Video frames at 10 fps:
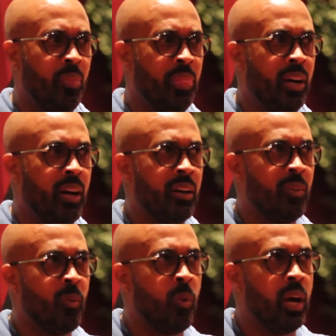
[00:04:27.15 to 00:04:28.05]
the
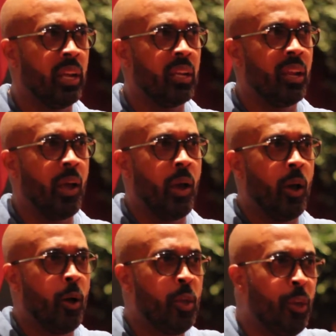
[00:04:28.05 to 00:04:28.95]
what,
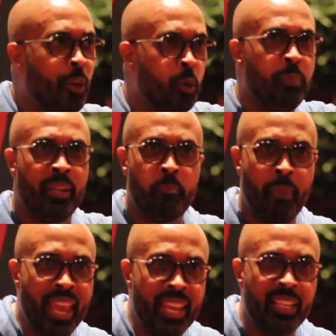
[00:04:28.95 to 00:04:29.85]

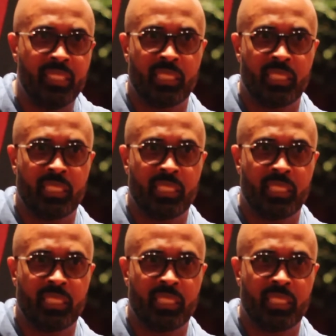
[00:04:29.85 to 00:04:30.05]
human-made